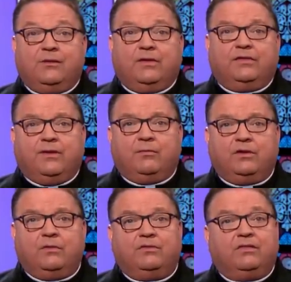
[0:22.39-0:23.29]
with
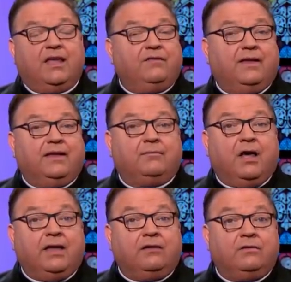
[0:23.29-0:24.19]
someone whose life I
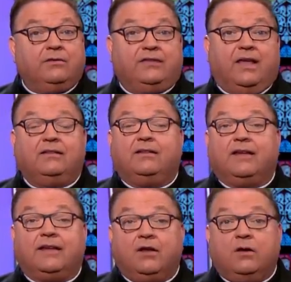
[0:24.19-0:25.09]
admire, whose talent
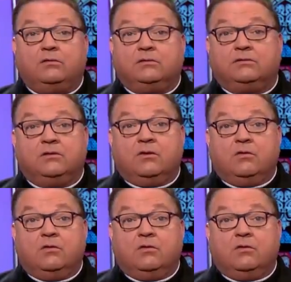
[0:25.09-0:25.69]
I know, or